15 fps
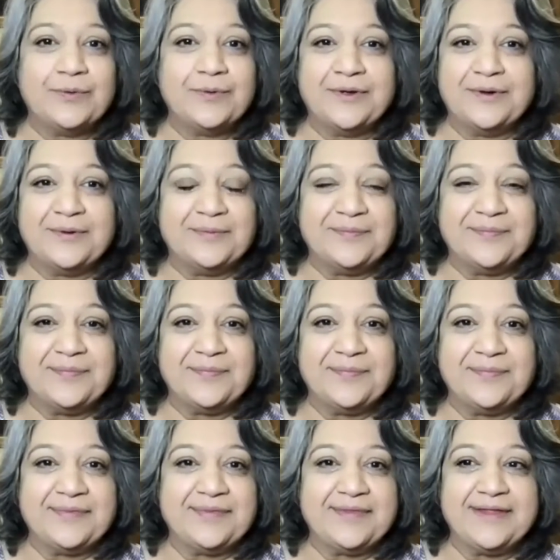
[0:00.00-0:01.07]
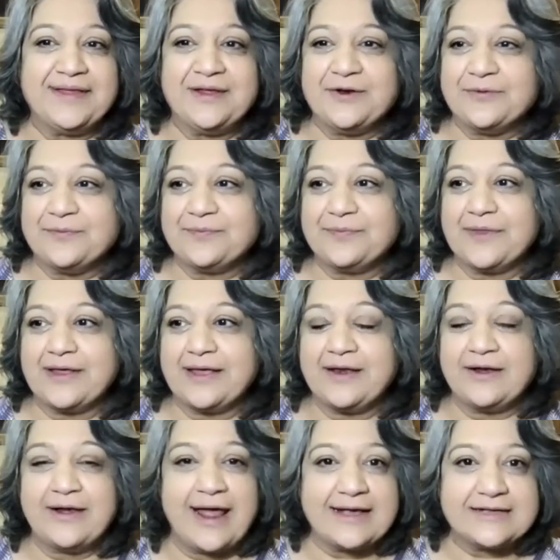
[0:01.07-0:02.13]
um, you know
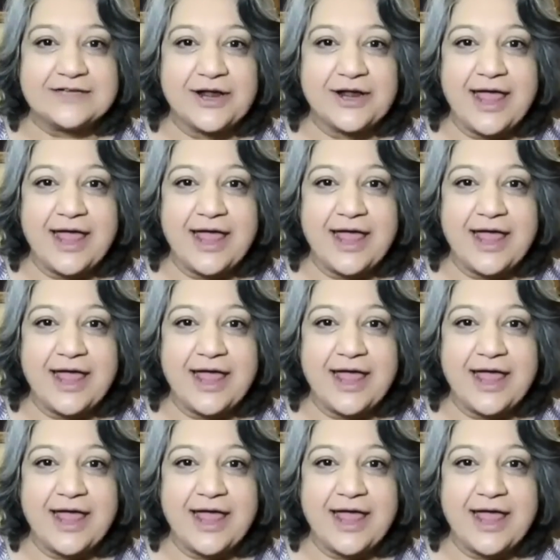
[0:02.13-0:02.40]
extra